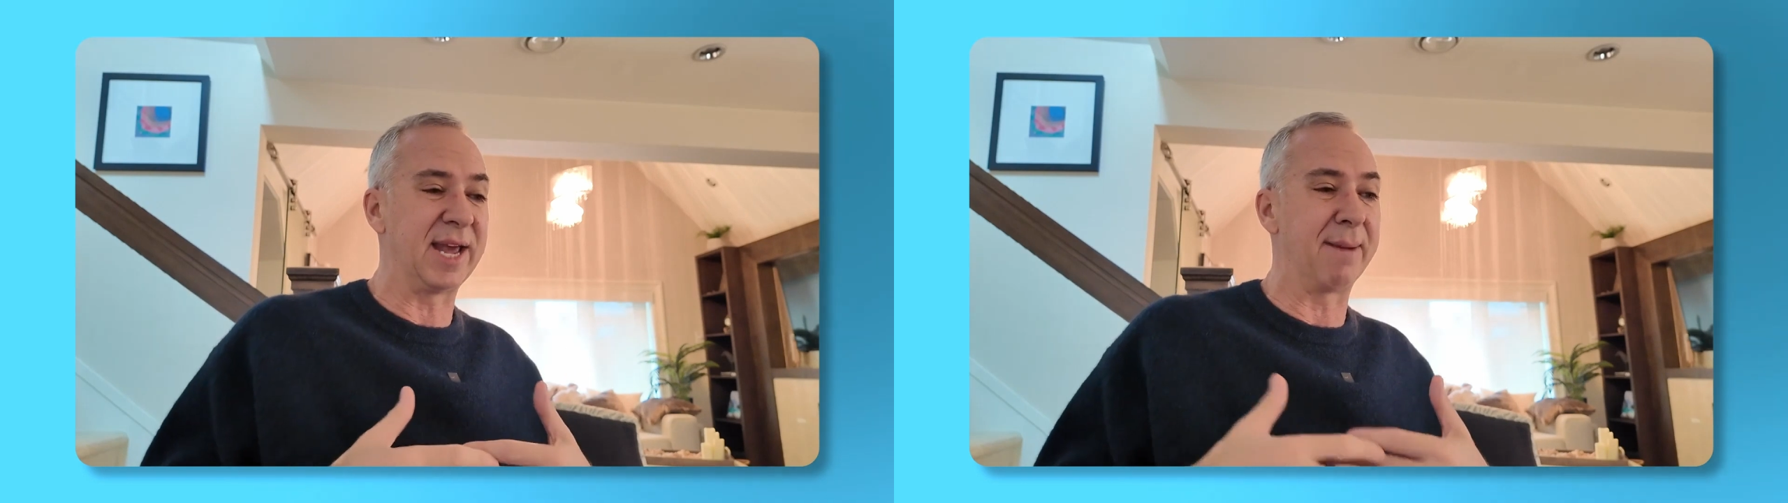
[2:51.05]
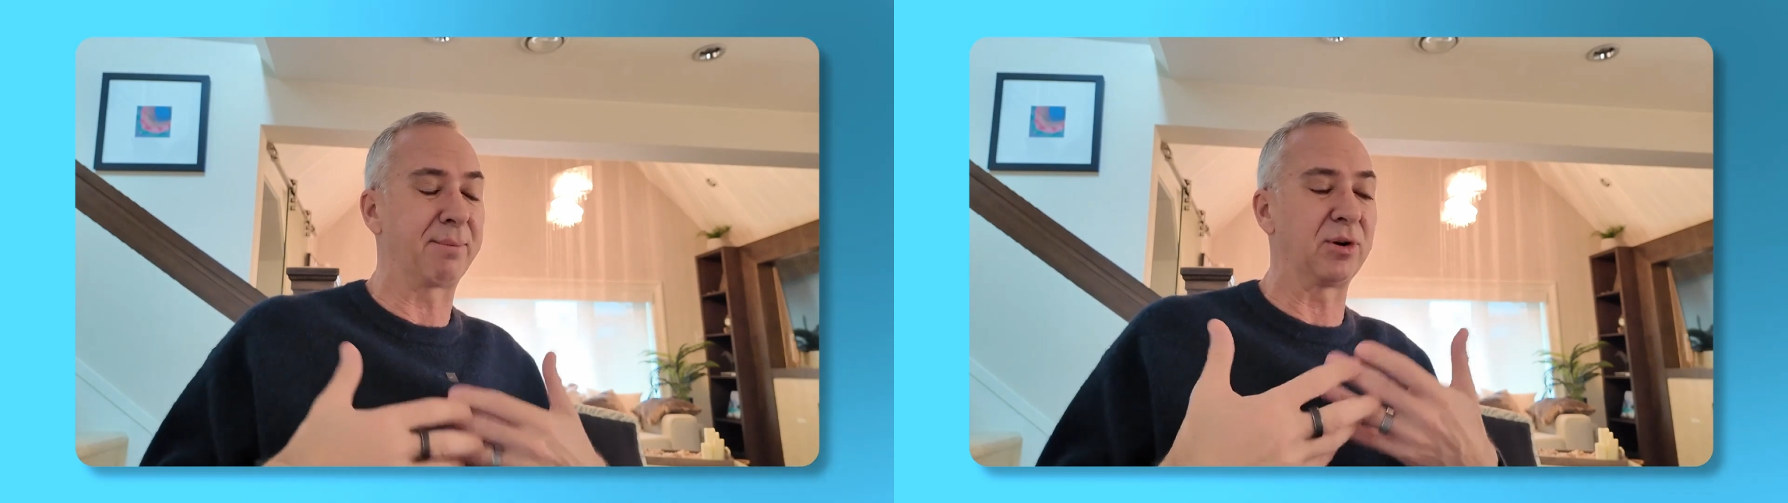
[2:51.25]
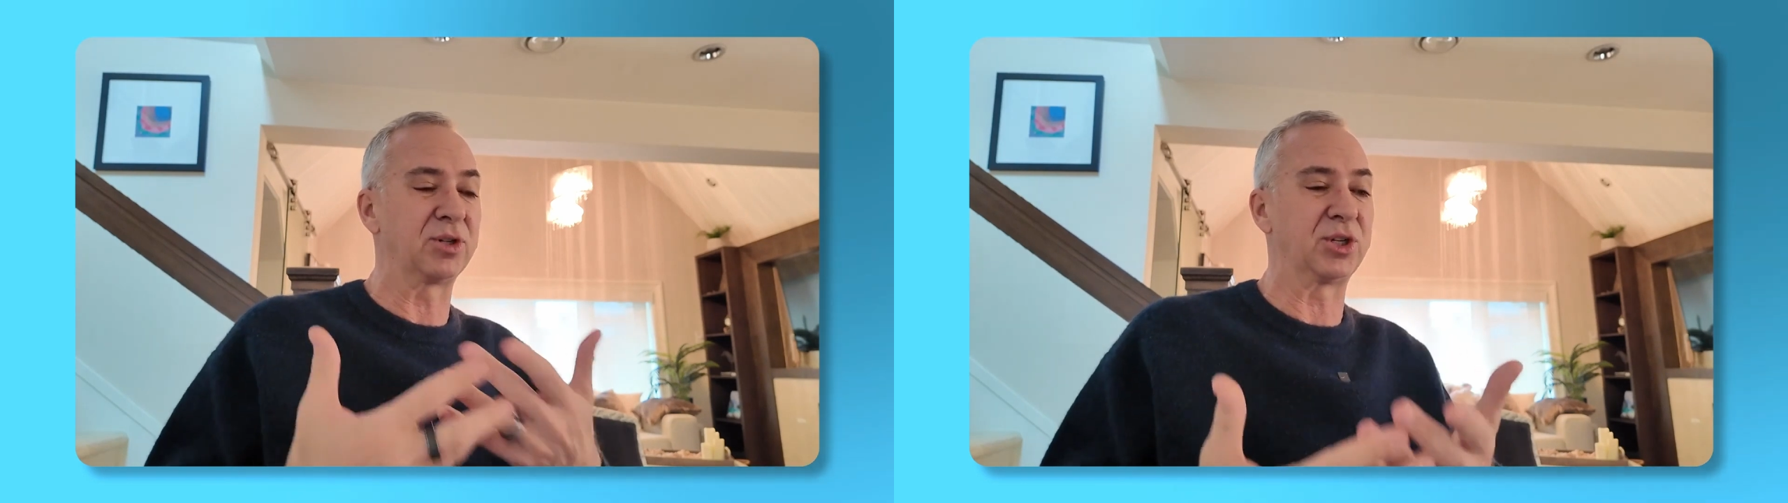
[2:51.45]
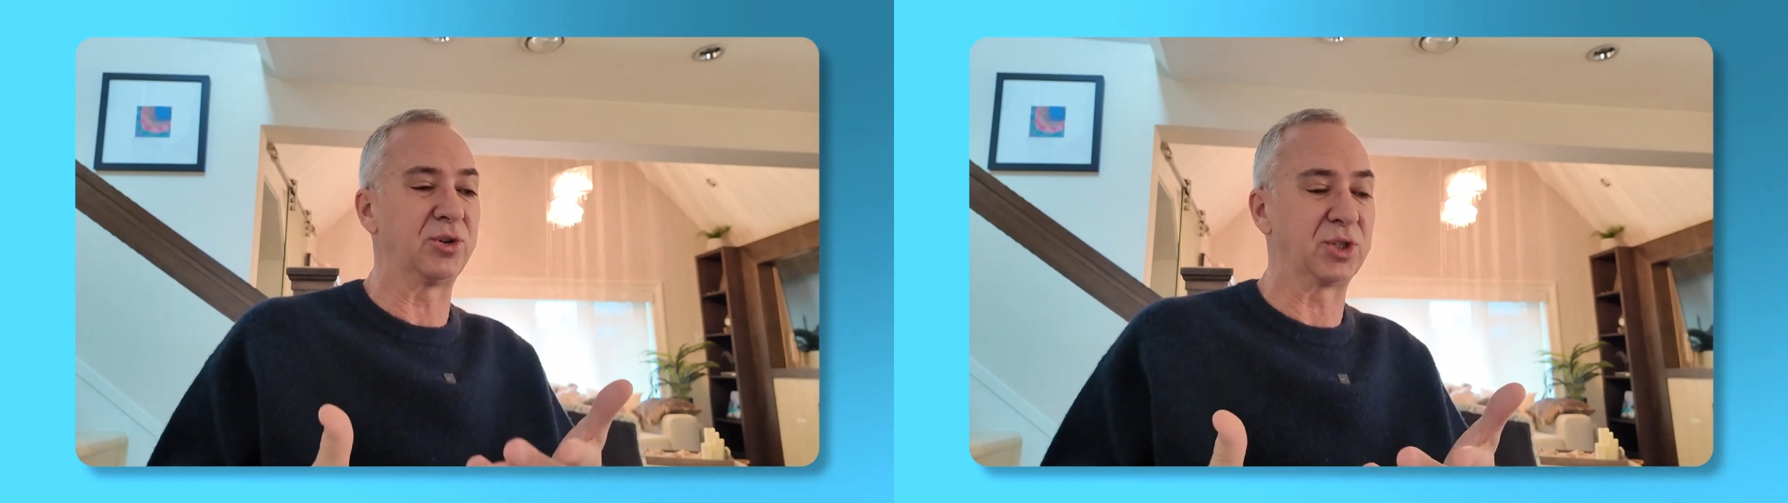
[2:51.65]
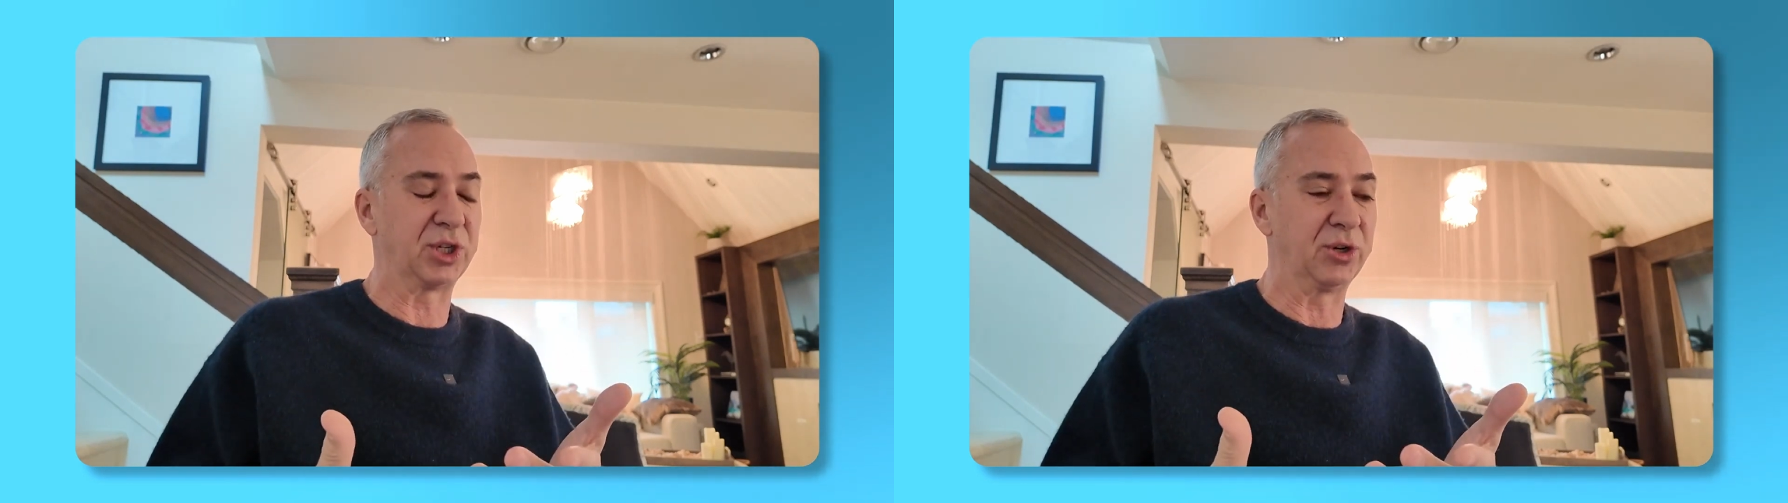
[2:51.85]
emperor's new
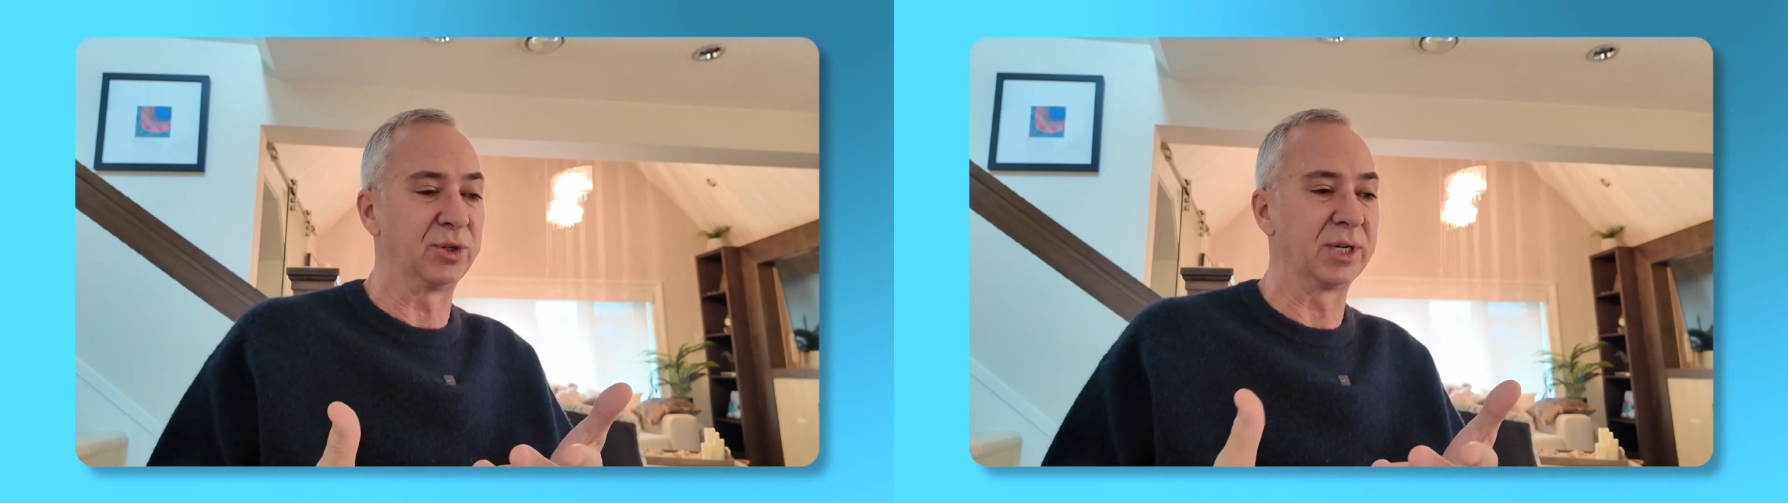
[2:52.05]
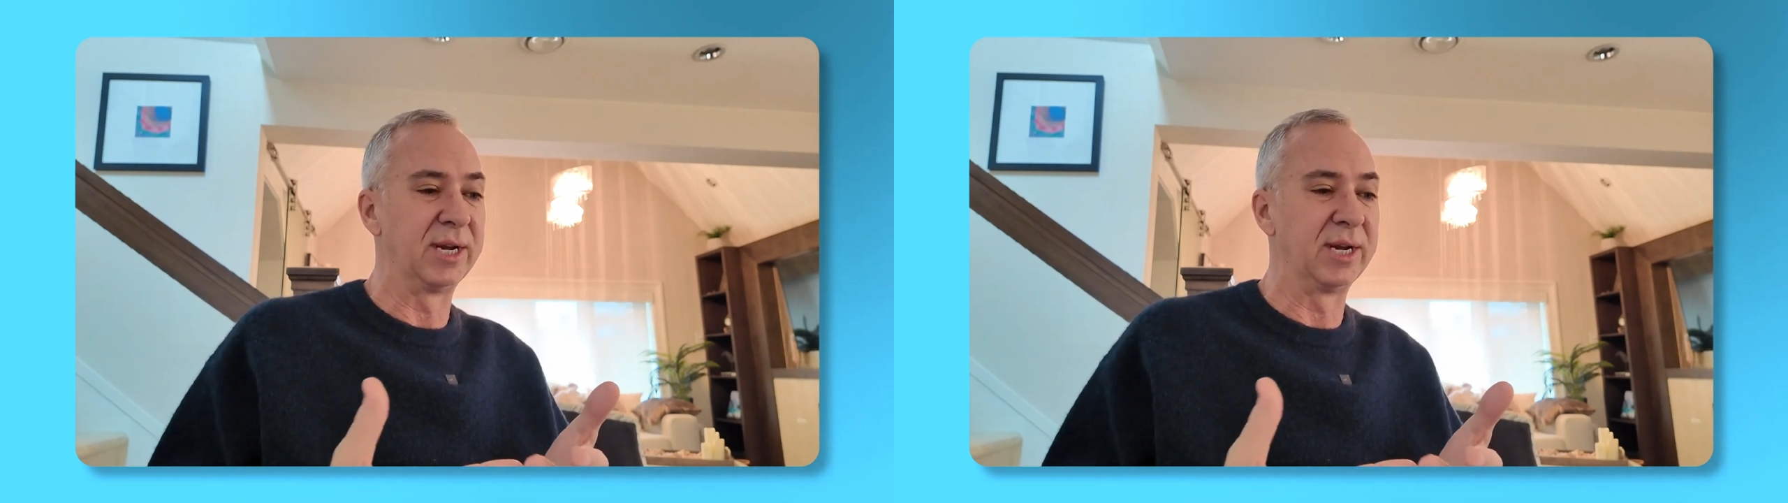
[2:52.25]
suit.